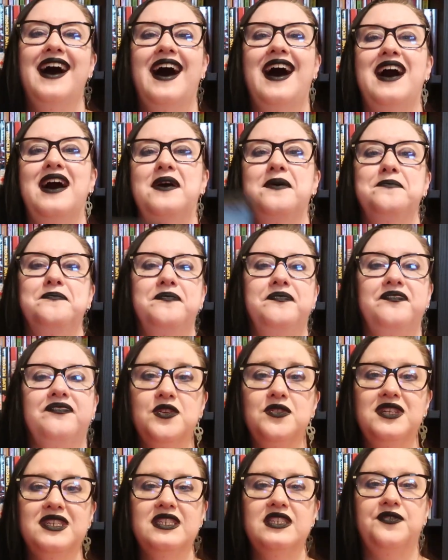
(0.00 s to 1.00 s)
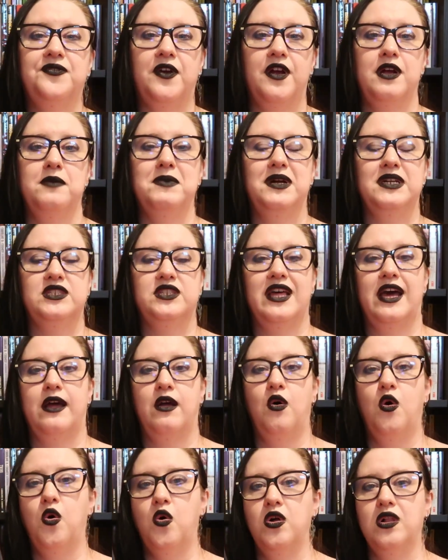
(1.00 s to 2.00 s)
Um, so this is very much
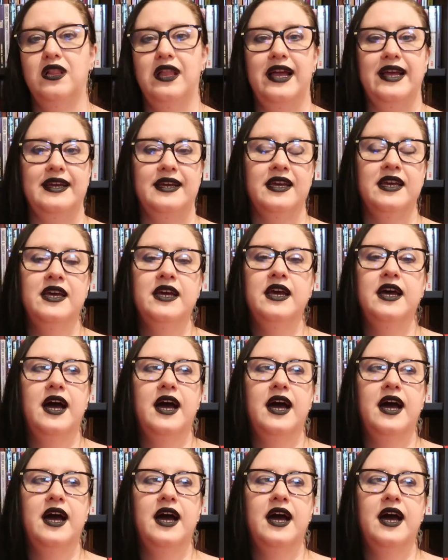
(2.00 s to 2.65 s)
that whole like